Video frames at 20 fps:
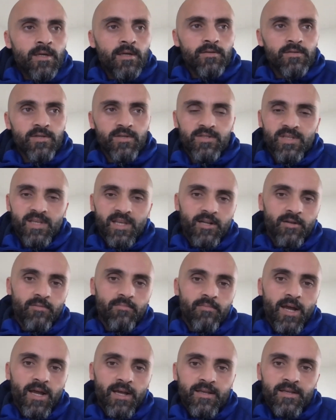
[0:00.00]
just to get them
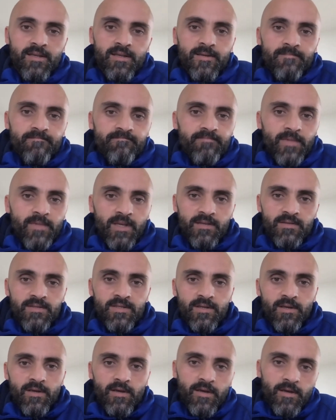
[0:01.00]
back
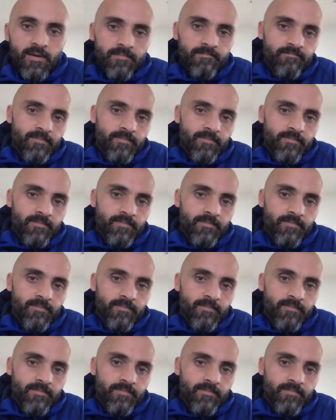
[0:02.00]
into